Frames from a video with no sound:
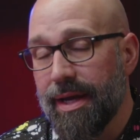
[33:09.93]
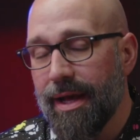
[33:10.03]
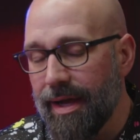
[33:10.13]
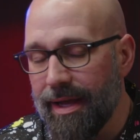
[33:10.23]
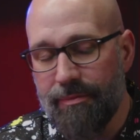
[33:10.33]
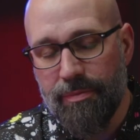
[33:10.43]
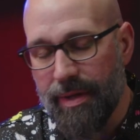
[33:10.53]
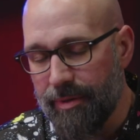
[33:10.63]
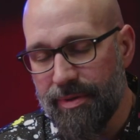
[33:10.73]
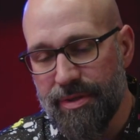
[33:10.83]
Now,
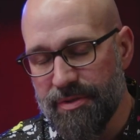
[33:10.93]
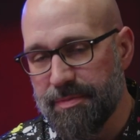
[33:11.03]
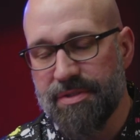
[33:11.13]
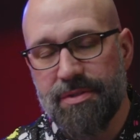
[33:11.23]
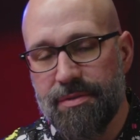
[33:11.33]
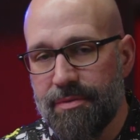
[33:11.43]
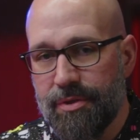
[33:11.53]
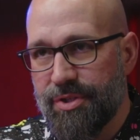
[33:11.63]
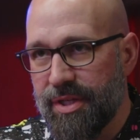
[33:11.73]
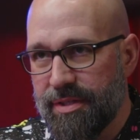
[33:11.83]
I read those books too,
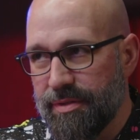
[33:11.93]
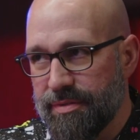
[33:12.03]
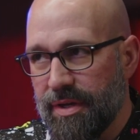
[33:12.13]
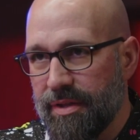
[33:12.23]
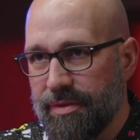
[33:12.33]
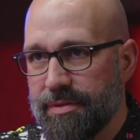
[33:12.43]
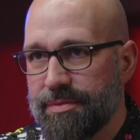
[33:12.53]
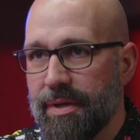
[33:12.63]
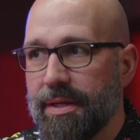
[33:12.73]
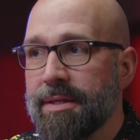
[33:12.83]
no shade to those authors,
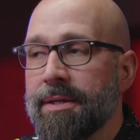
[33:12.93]
right?